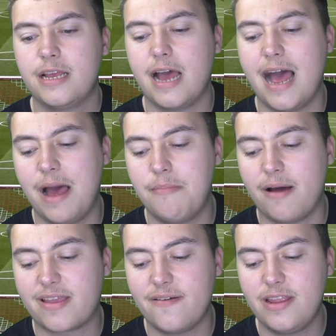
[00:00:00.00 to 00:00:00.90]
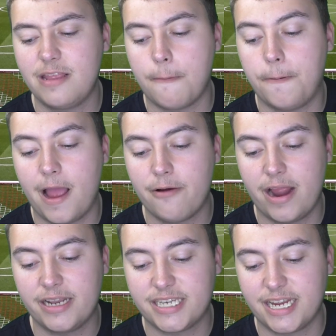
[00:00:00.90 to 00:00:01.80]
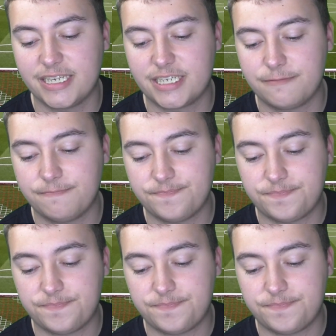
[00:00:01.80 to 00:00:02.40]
Um, I'm giving them a player ratings.